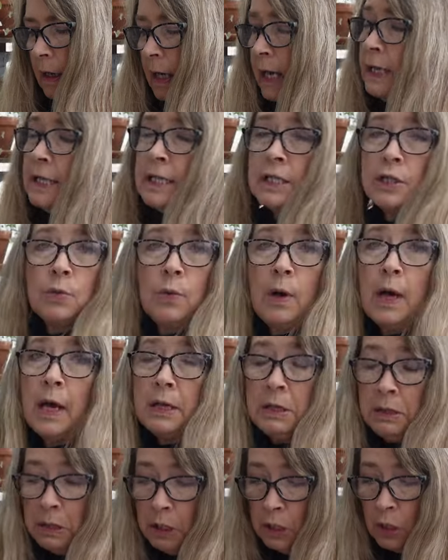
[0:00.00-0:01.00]
At least
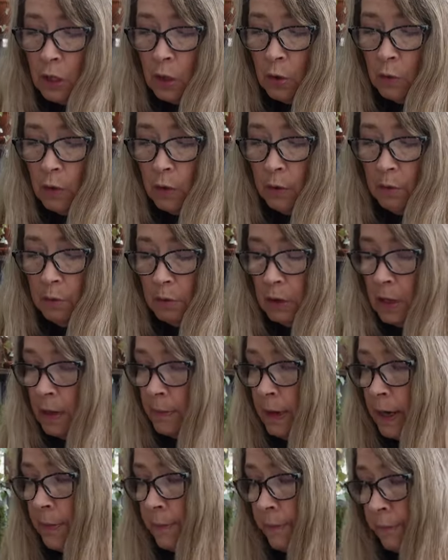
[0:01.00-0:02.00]
one, you know, will
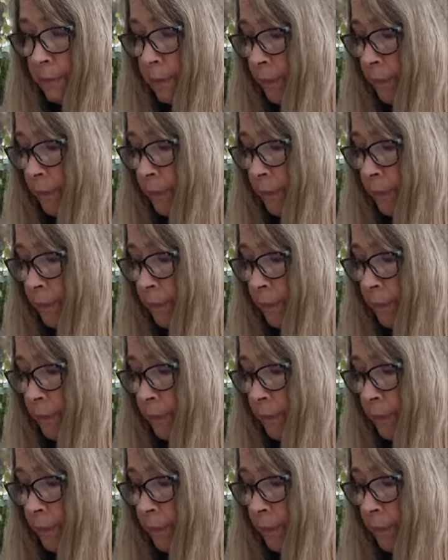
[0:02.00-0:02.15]
come up.